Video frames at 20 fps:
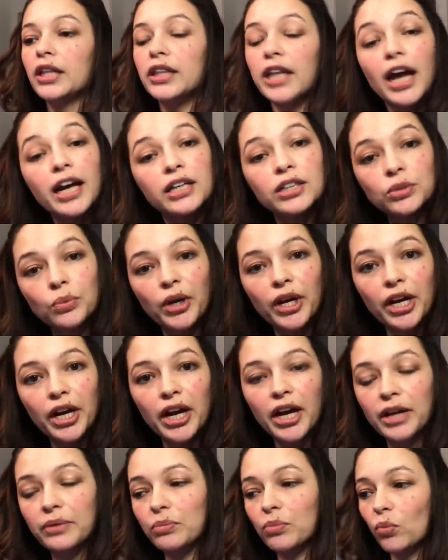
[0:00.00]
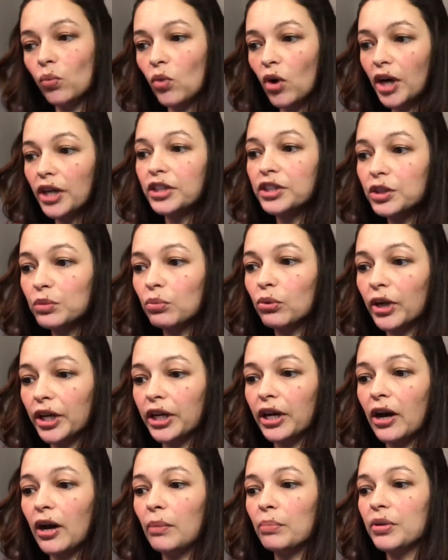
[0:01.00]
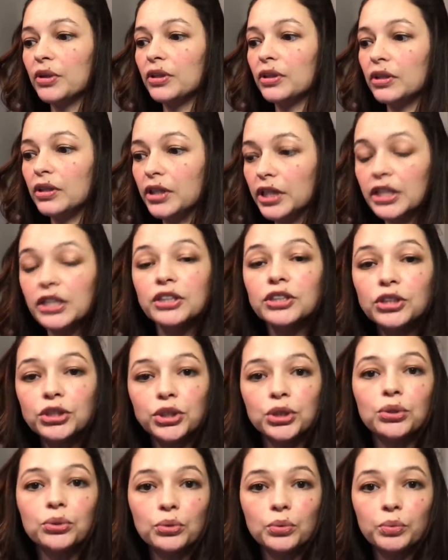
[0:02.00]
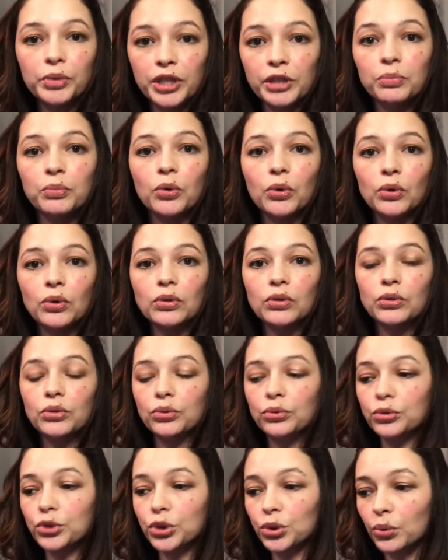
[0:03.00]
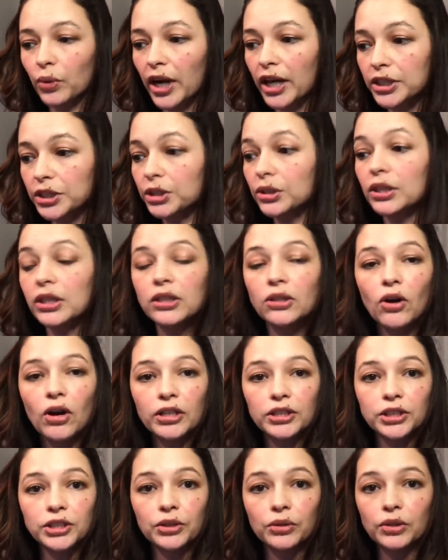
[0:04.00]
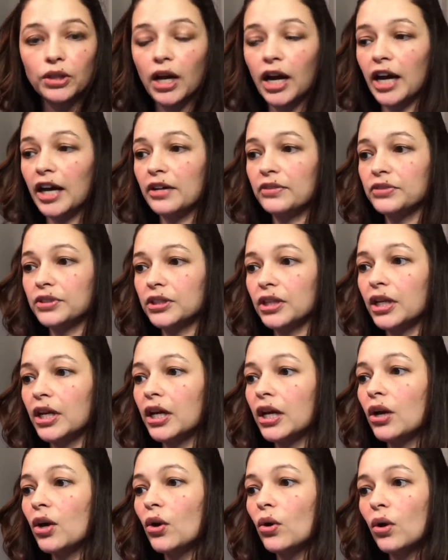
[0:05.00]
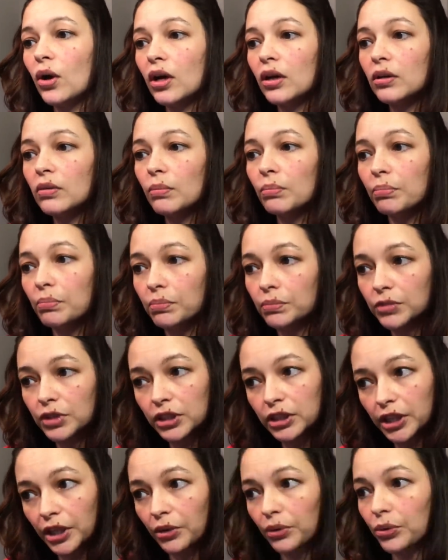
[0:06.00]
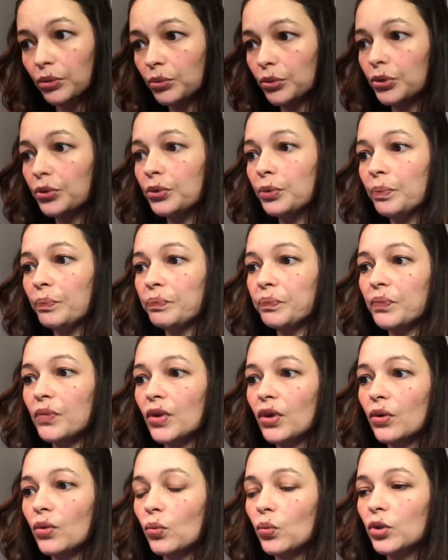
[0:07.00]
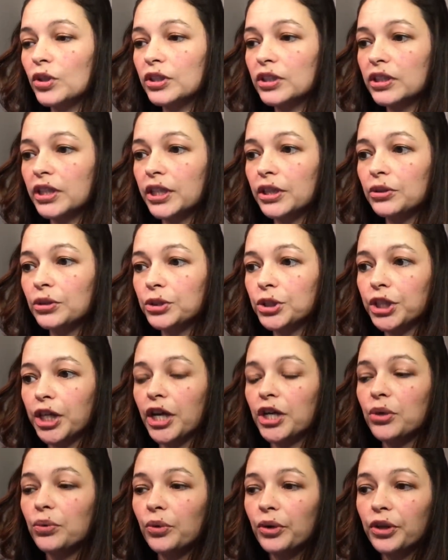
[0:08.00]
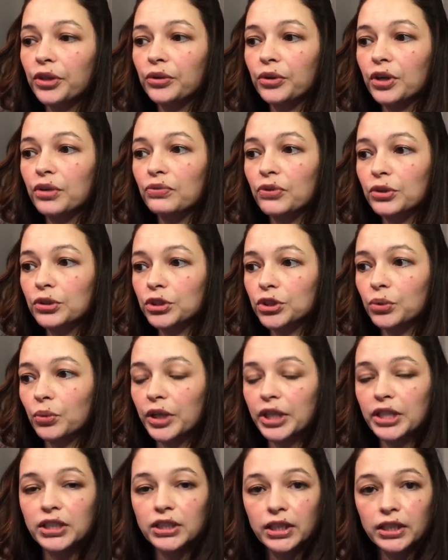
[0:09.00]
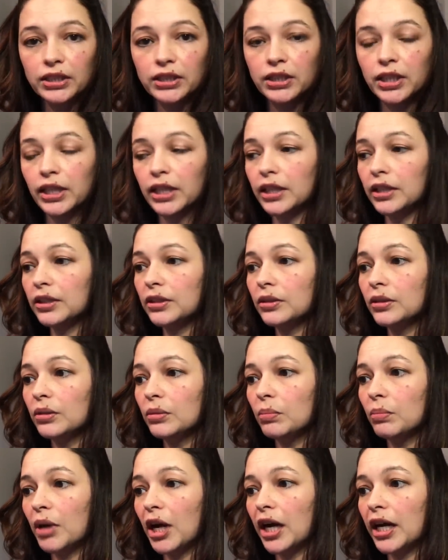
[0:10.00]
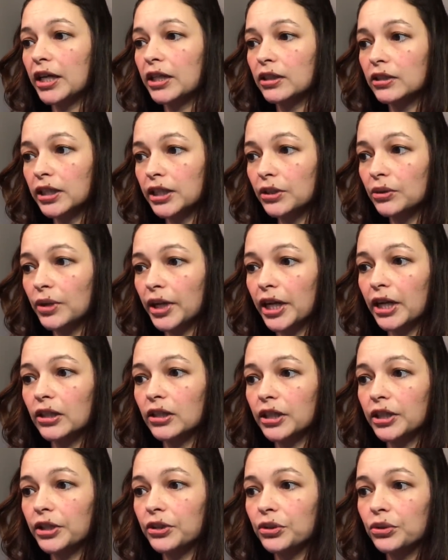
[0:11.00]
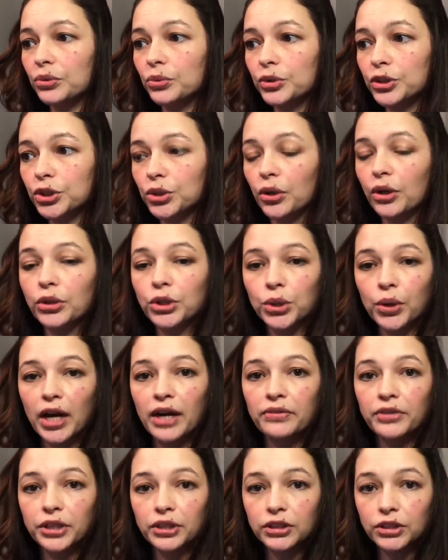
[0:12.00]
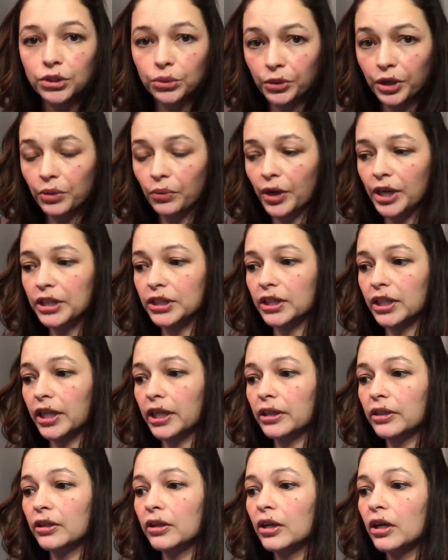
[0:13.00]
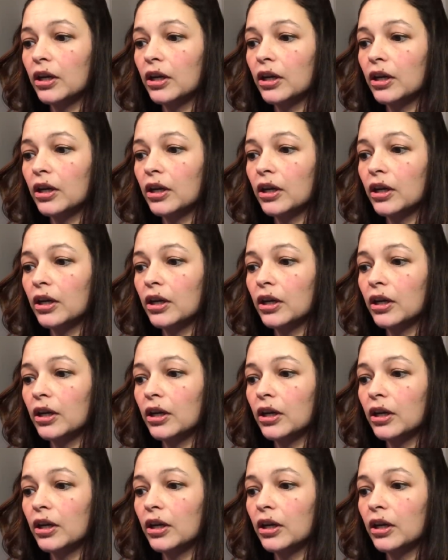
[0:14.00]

that is why I wanted to bring up these two people who tragically lost their lives. Sarah Root was killed January 31st, 2016 by an illegal alien who was drunk driving and street racing.